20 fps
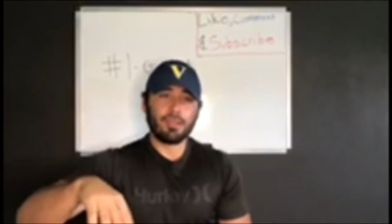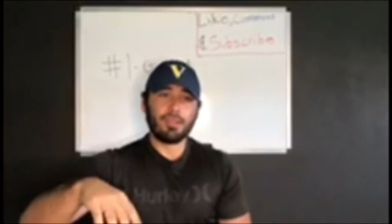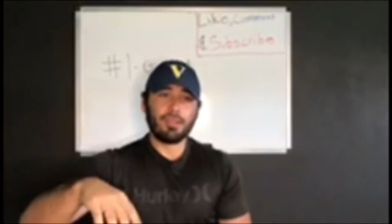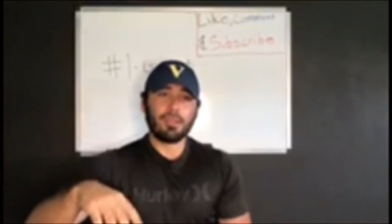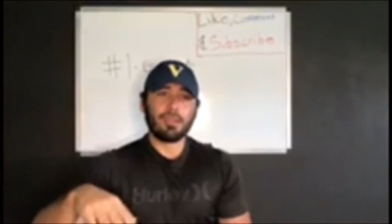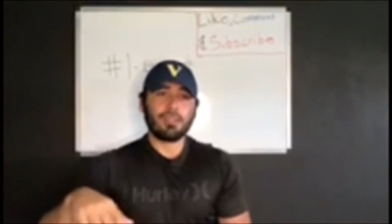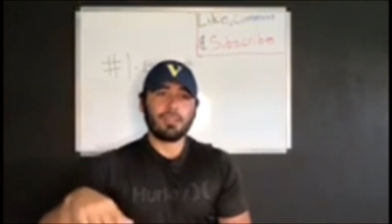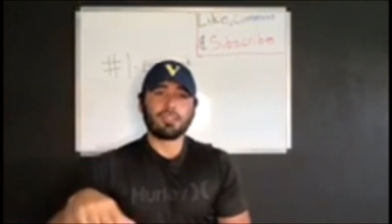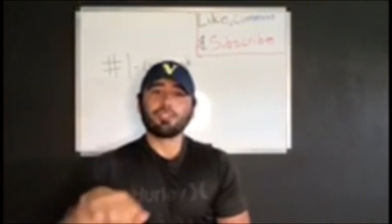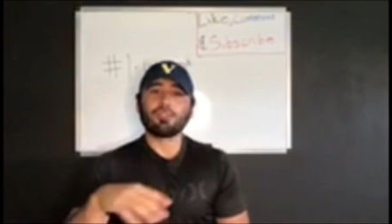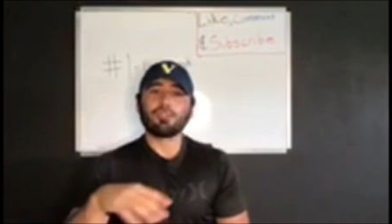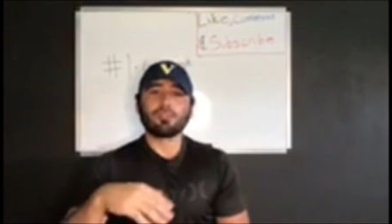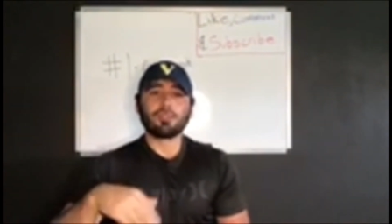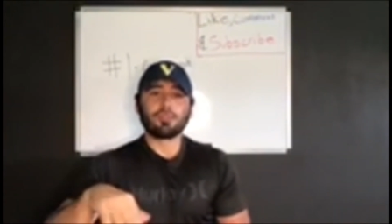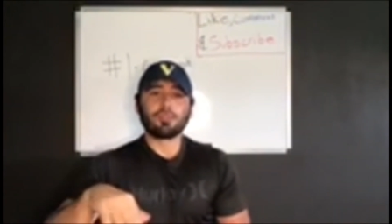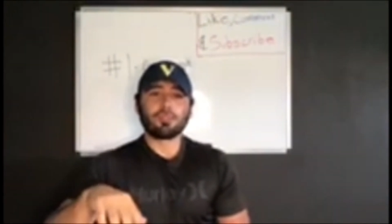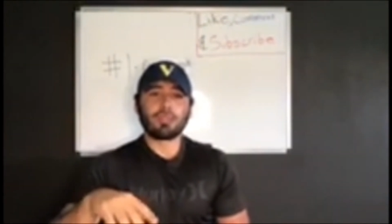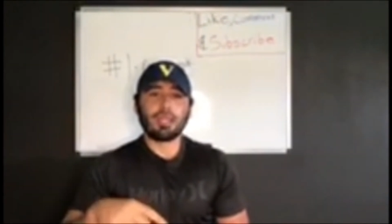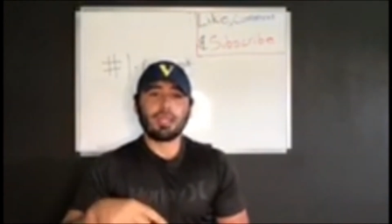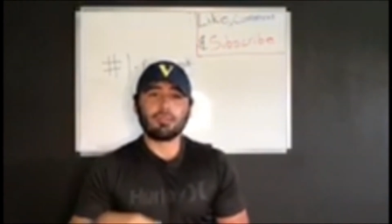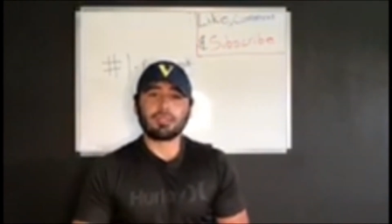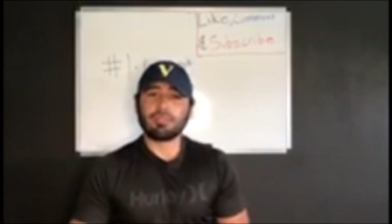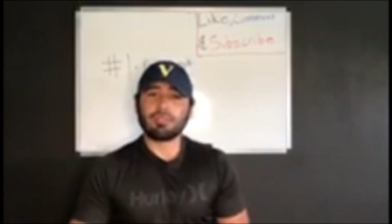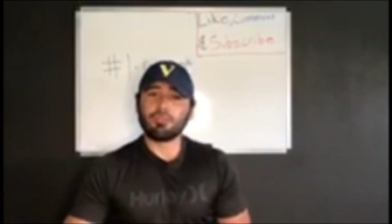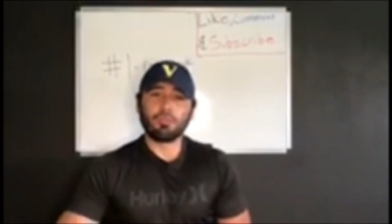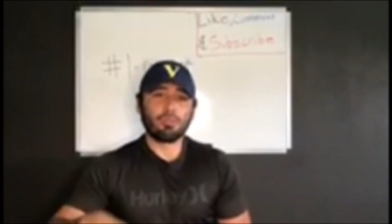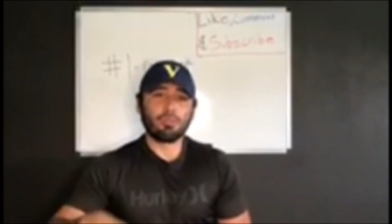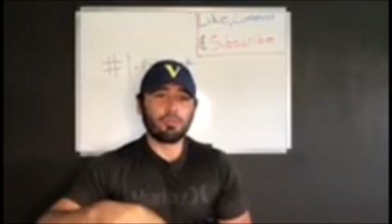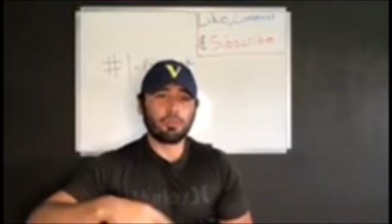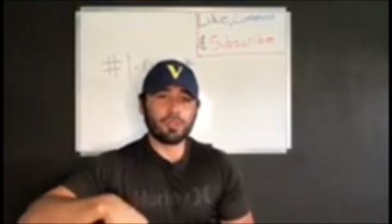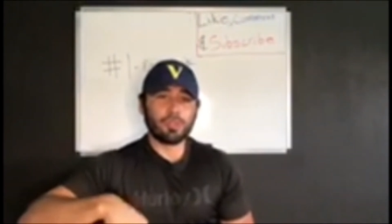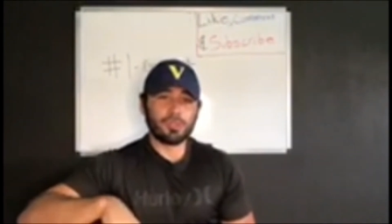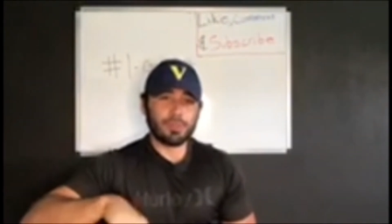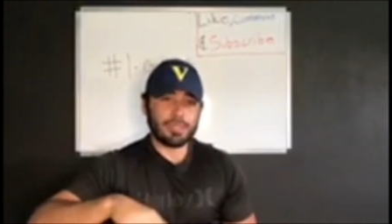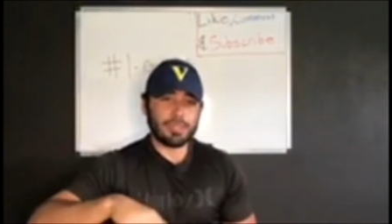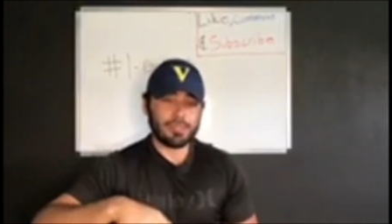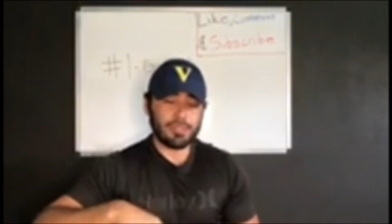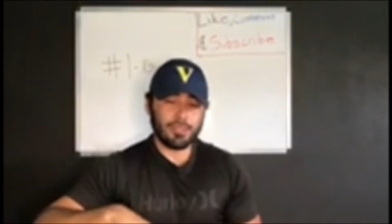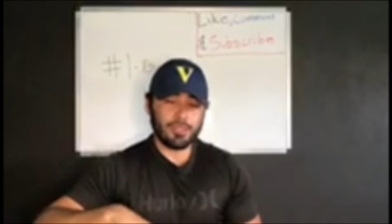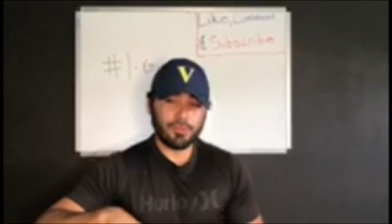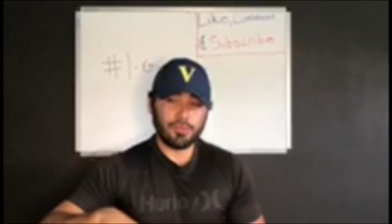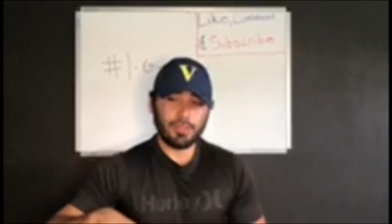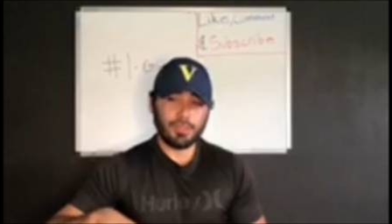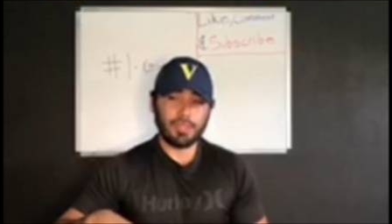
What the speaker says: 0 subscribers, everyone would post my stuff,